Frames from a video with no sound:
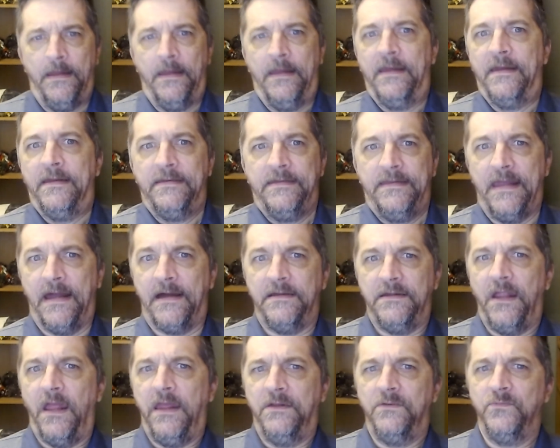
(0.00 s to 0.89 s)
Yeah,
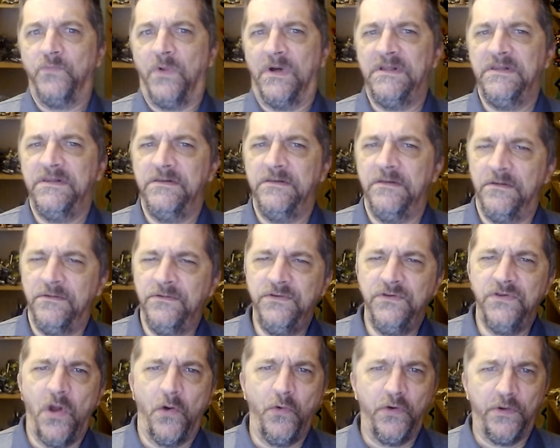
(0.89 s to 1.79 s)
in one
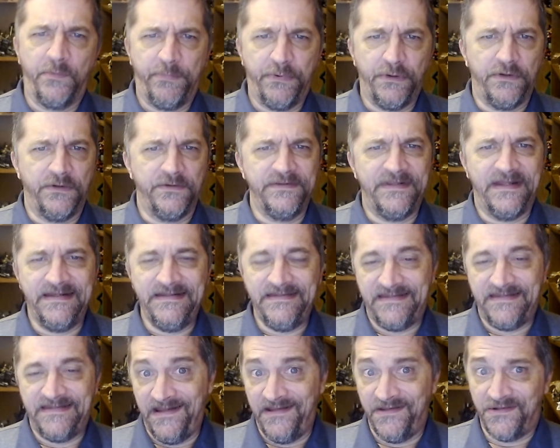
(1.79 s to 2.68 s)
notable
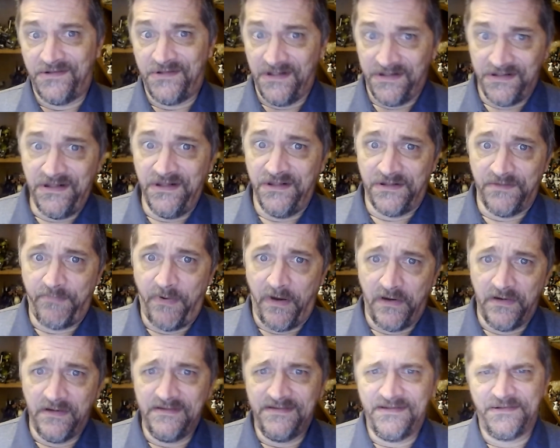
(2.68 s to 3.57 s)
1960s
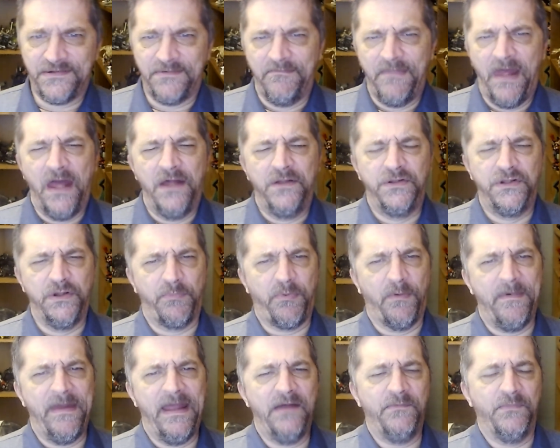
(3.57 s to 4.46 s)
appearance,
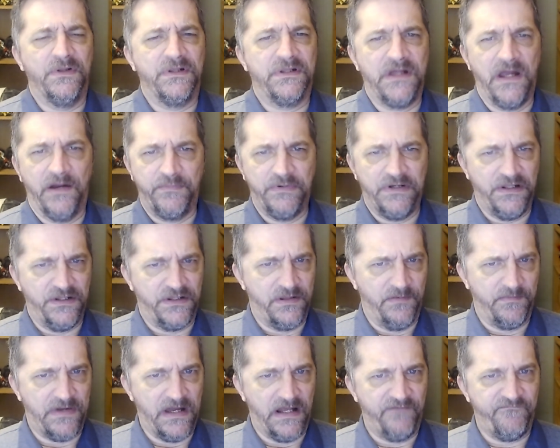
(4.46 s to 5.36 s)
Superman was covered in some
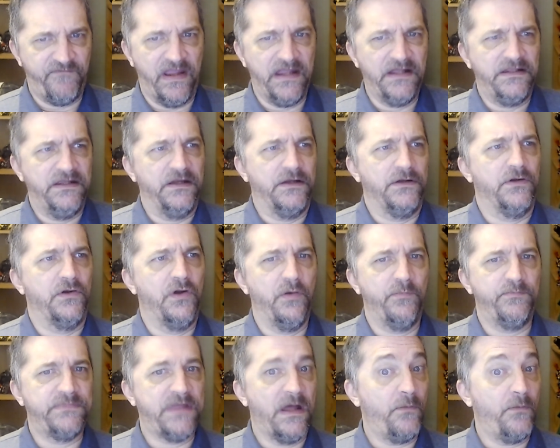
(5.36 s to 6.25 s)
kind of alien
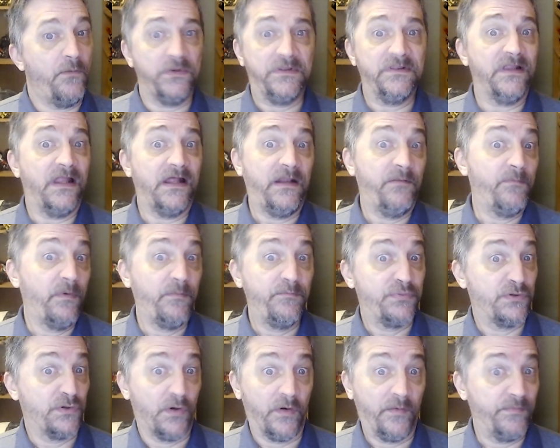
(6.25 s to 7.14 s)
goop that wouldn't let him
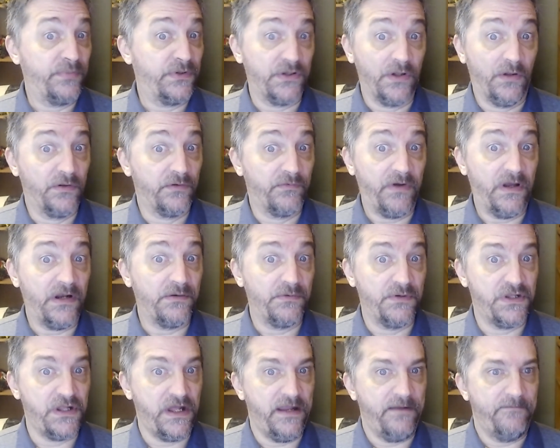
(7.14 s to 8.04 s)
absorb solar
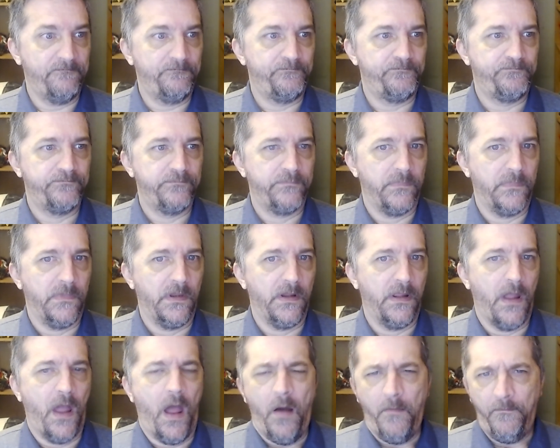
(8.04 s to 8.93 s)
energy.
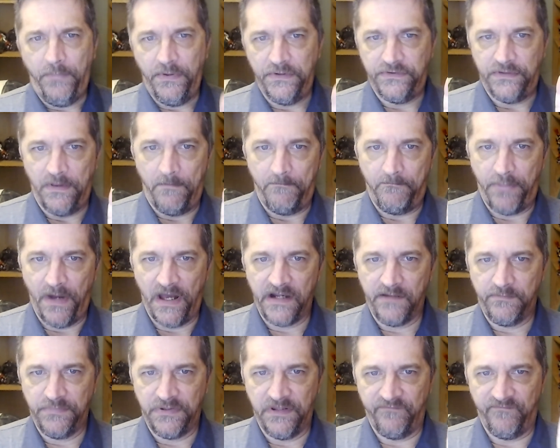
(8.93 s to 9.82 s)
But the
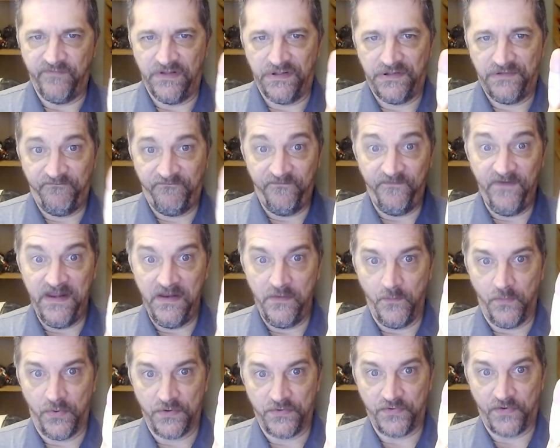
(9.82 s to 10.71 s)
bottoms of his feet
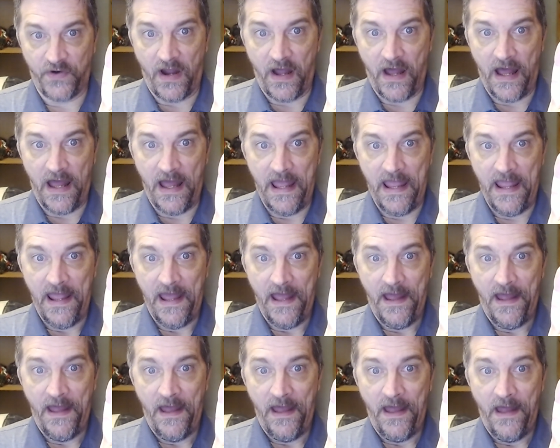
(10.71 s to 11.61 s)
were dry.
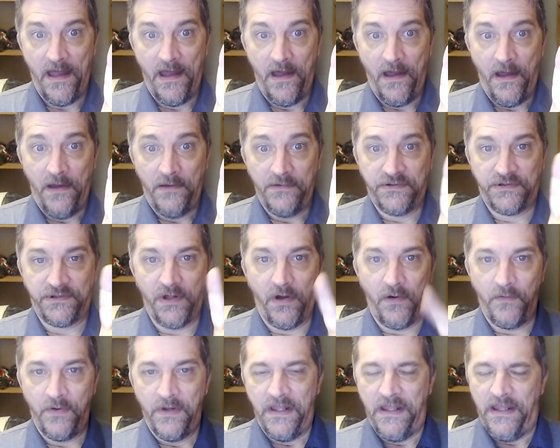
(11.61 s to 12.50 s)

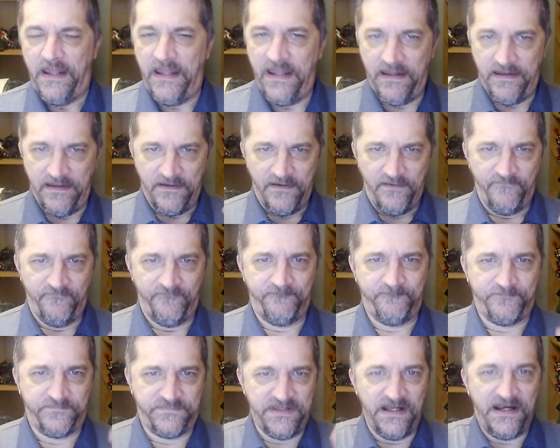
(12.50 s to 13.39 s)
So he
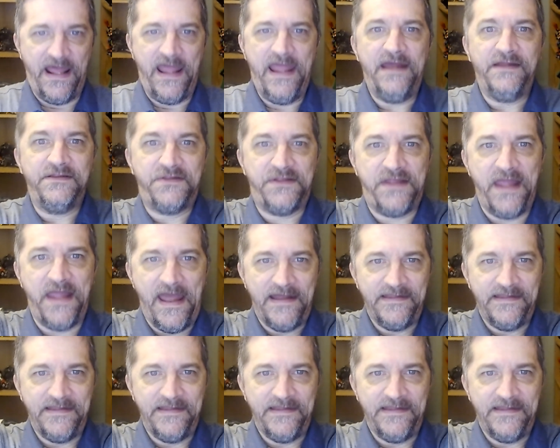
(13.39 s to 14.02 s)
did a handstand.